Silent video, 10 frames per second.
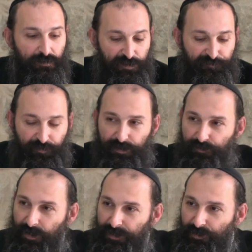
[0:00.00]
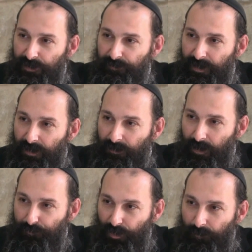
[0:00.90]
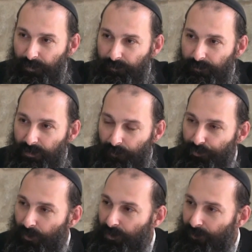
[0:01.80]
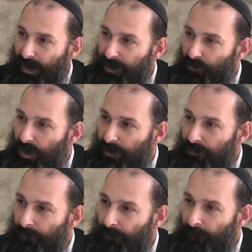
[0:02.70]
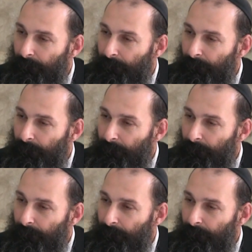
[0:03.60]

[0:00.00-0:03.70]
The first one is going to be a problematic one.